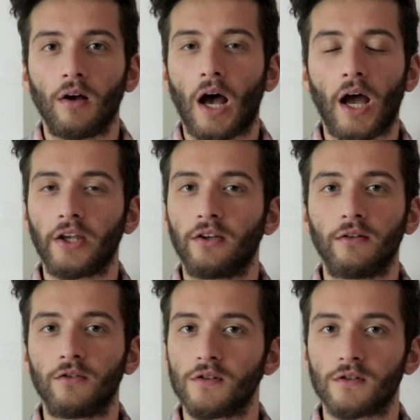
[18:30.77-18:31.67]
I
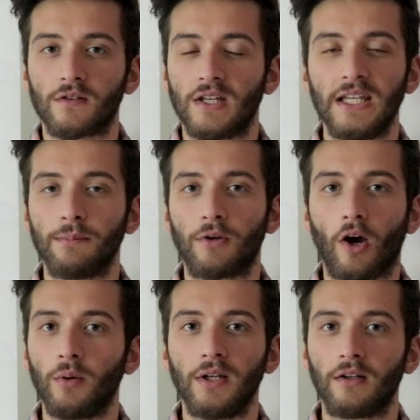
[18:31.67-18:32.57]
can just keep
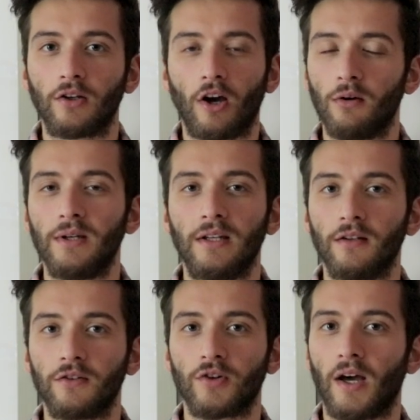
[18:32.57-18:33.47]
going and going
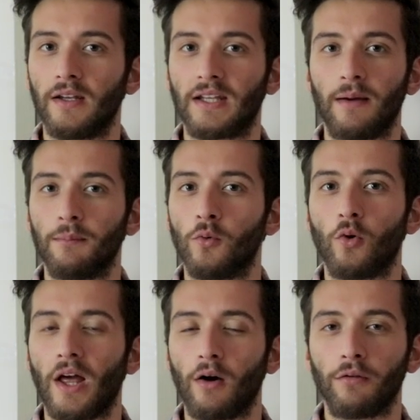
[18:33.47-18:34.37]
and trying to get
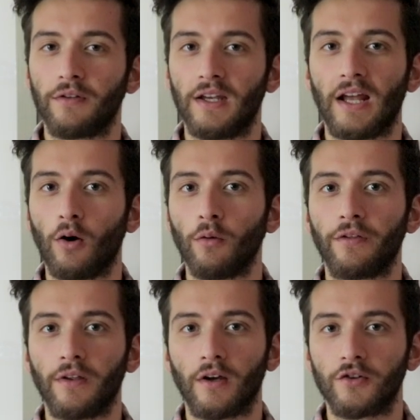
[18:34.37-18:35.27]
more healthy and
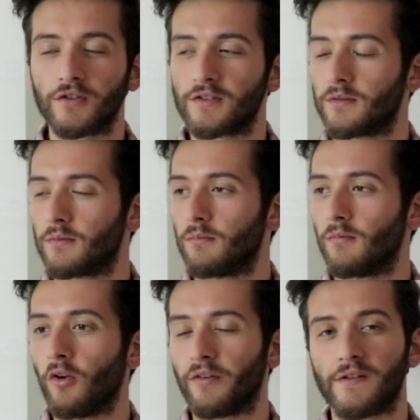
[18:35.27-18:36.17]
healthier just
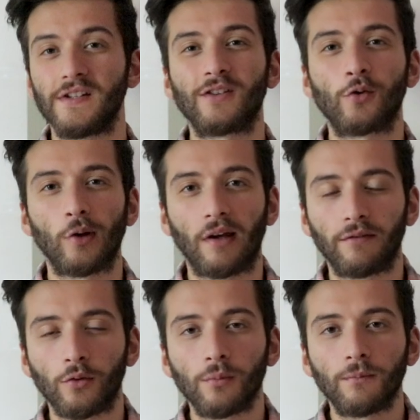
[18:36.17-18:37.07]
on a physical
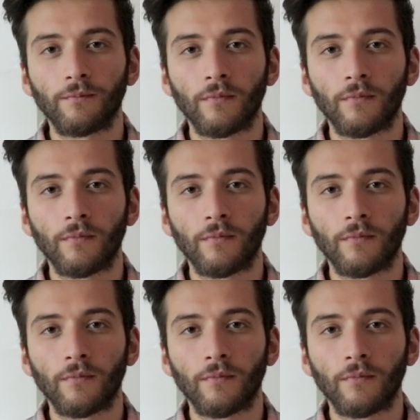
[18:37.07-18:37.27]
level